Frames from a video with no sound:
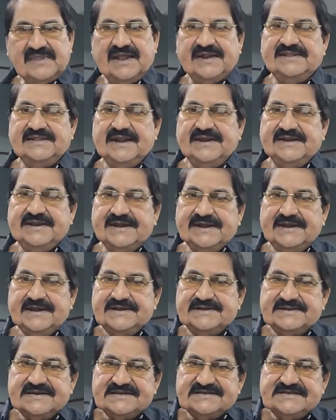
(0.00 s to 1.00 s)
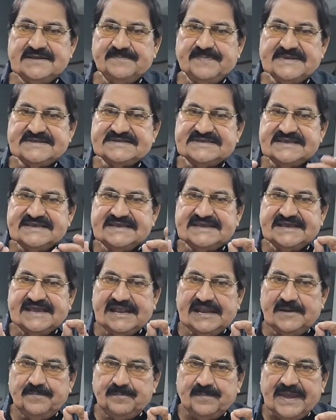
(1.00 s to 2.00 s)
that they didn't receive a
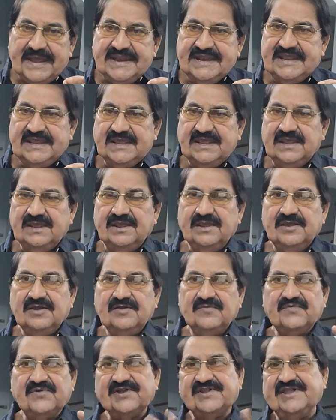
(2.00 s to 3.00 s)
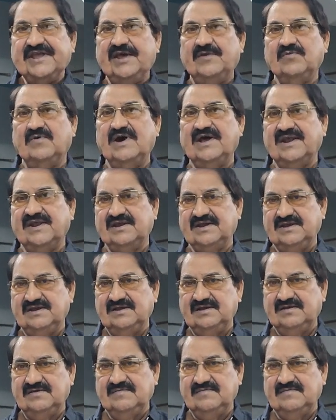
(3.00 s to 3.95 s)
single penny for their work.